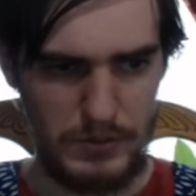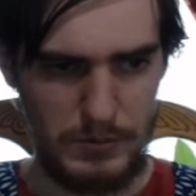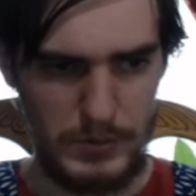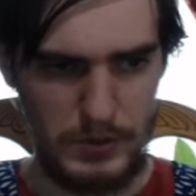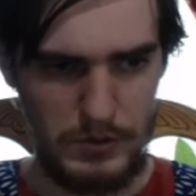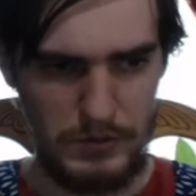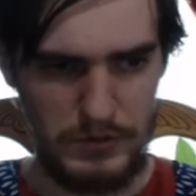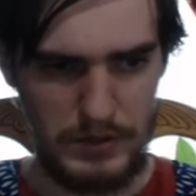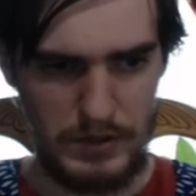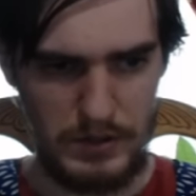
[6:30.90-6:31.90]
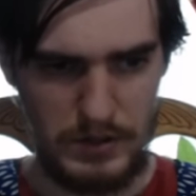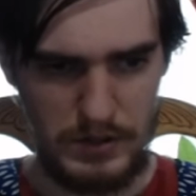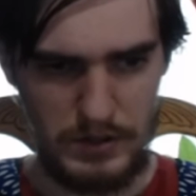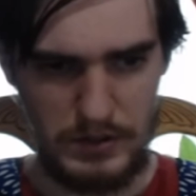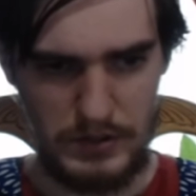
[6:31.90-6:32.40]
move
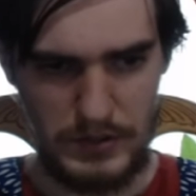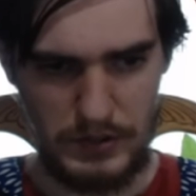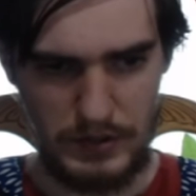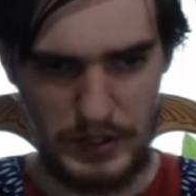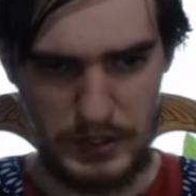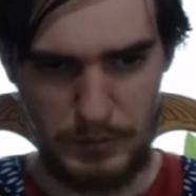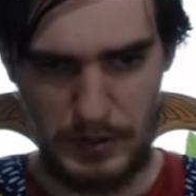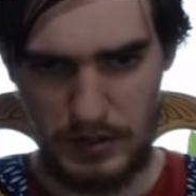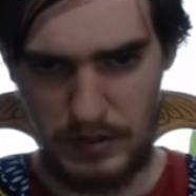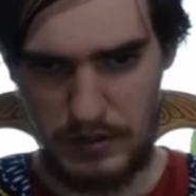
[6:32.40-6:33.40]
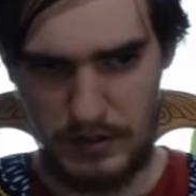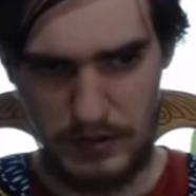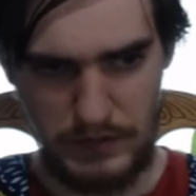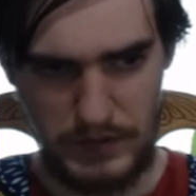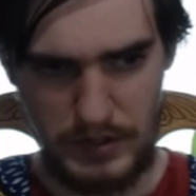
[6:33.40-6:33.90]
on to the next part of
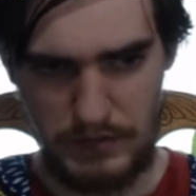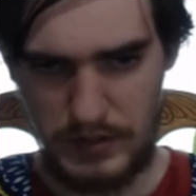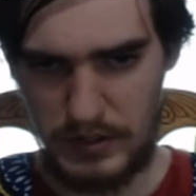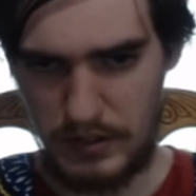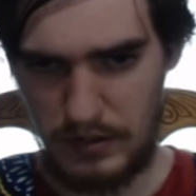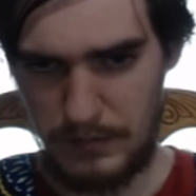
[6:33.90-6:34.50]
the video.